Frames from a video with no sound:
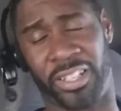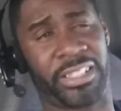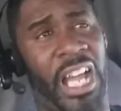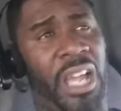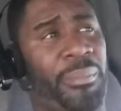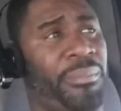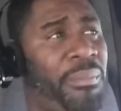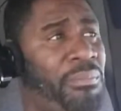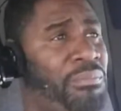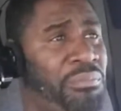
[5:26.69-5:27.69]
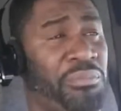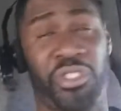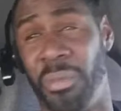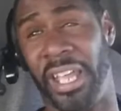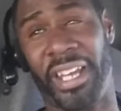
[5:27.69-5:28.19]
it on time.
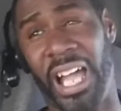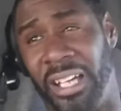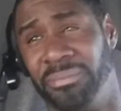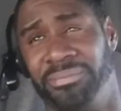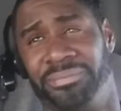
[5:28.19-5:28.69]
You may not.